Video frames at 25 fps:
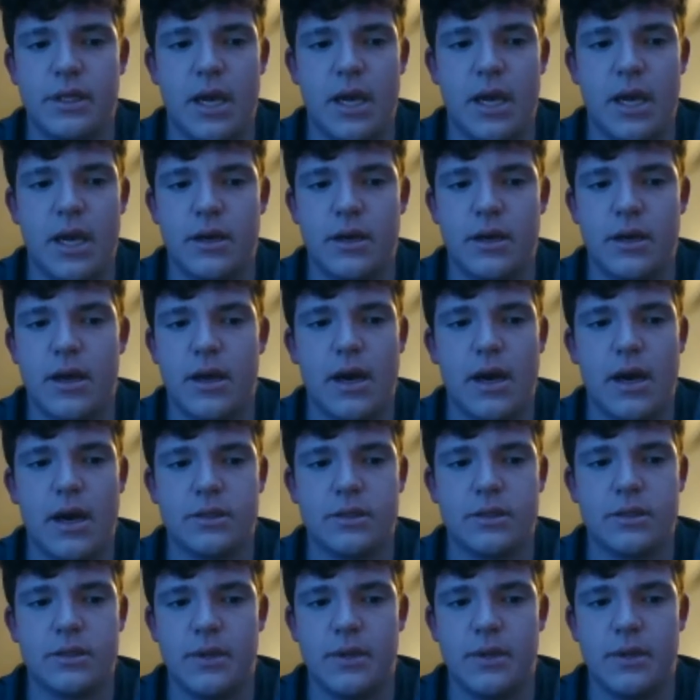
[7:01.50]
in and day
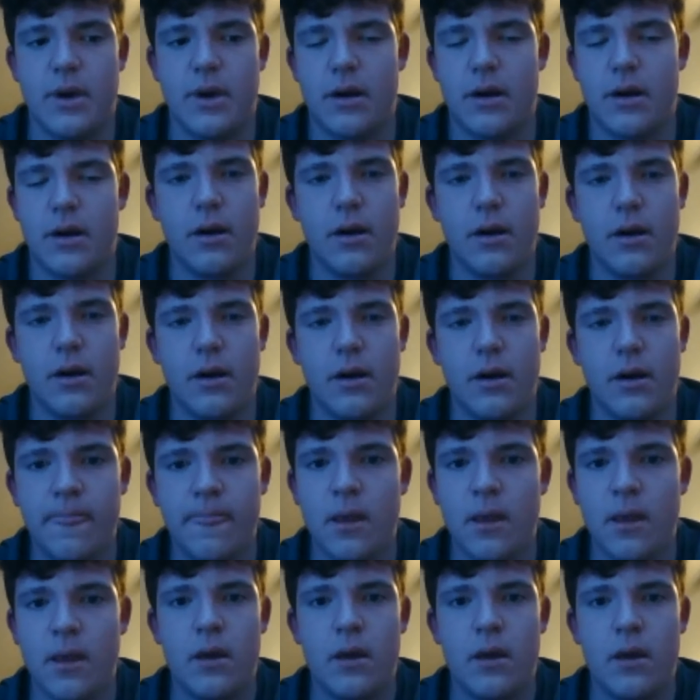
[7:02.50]
out to be better.
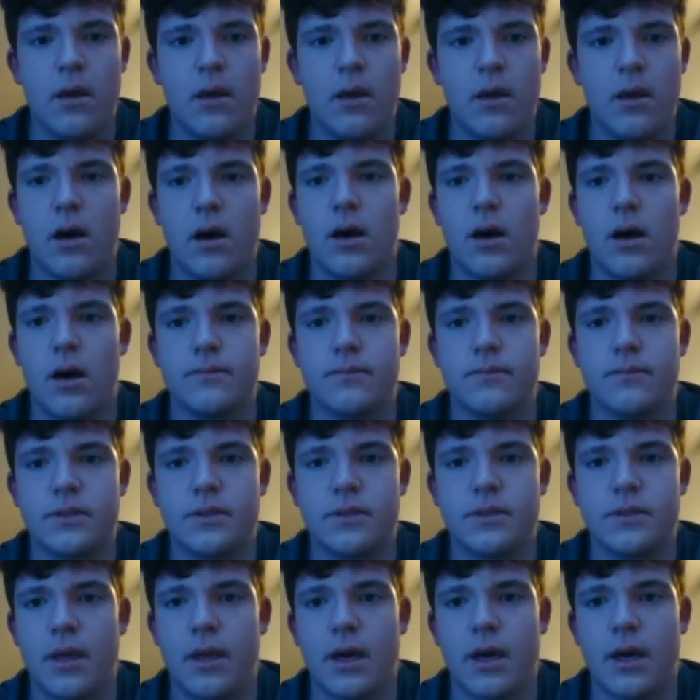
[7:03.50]

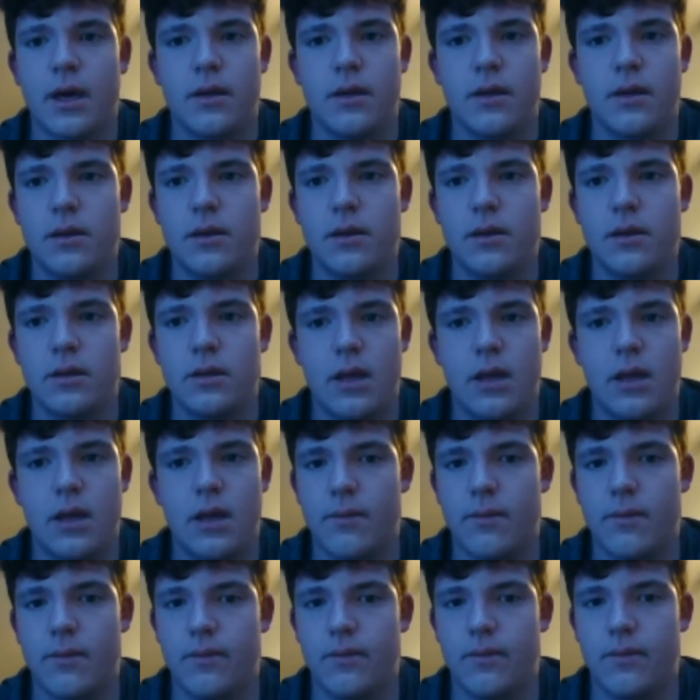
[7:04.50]
So yeah, I
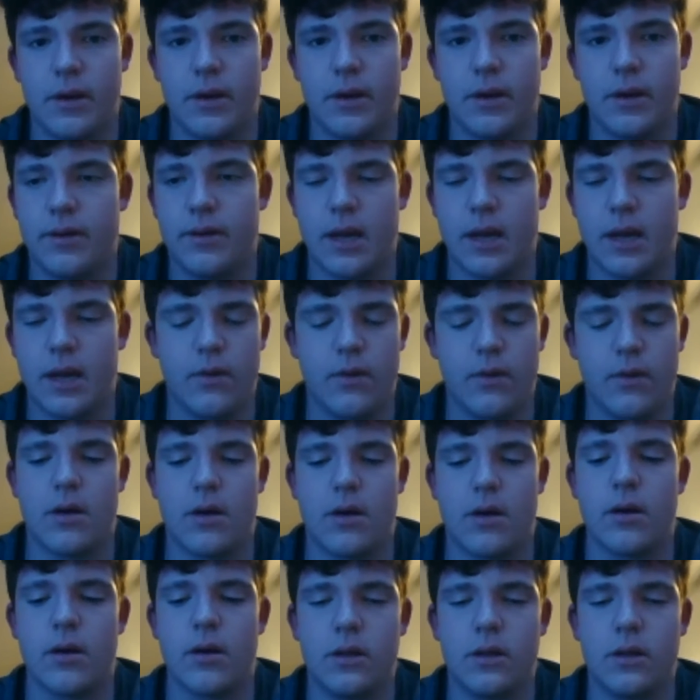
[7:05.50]
wouldn't be
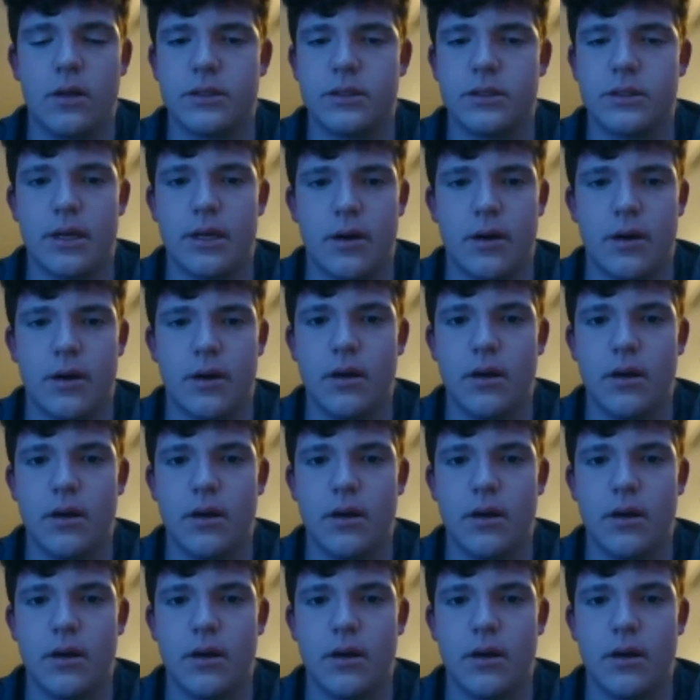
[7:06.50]
anywhere close to here.